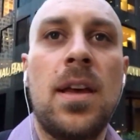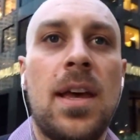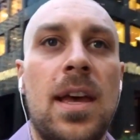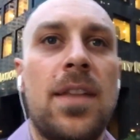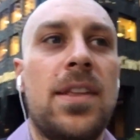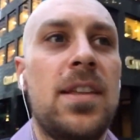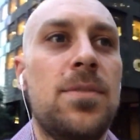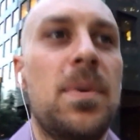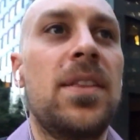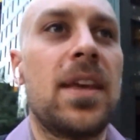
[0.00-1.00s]
And that
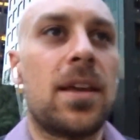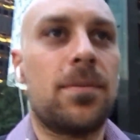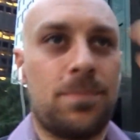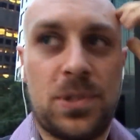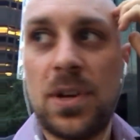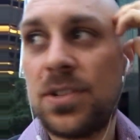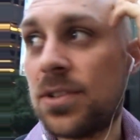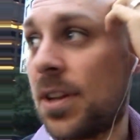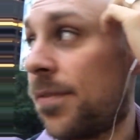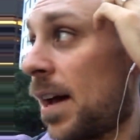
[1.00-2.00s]
doesn't mean like stress
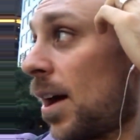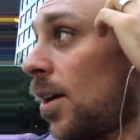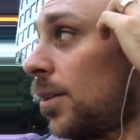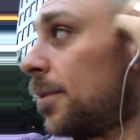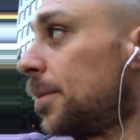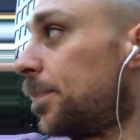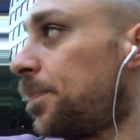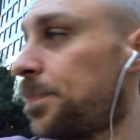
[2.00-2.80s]
yourself out and